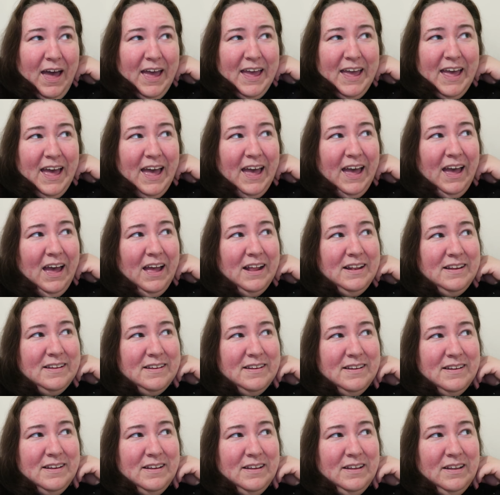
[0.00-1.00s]
I
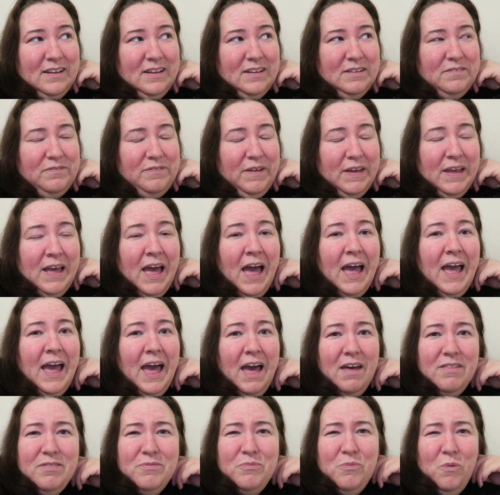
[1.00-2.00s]
think I
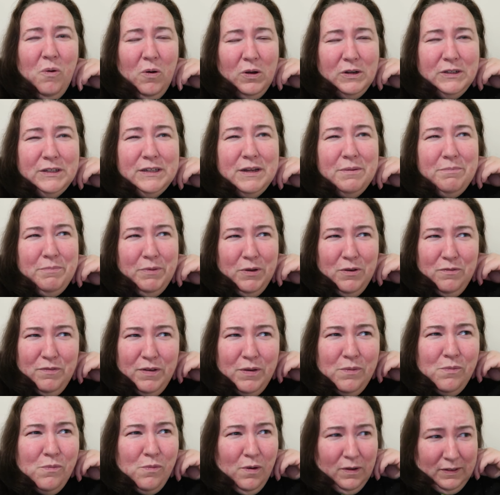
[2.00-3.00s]
had watched the
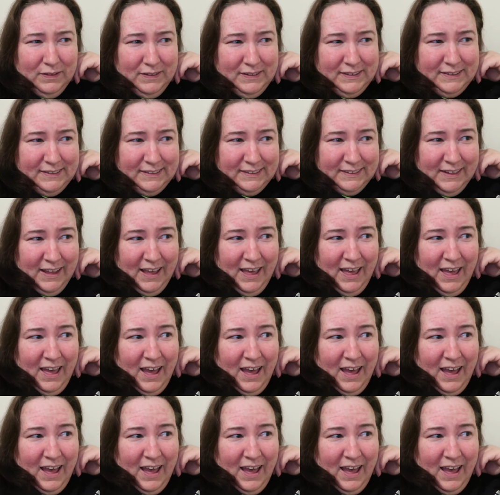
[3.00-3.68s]
movie once.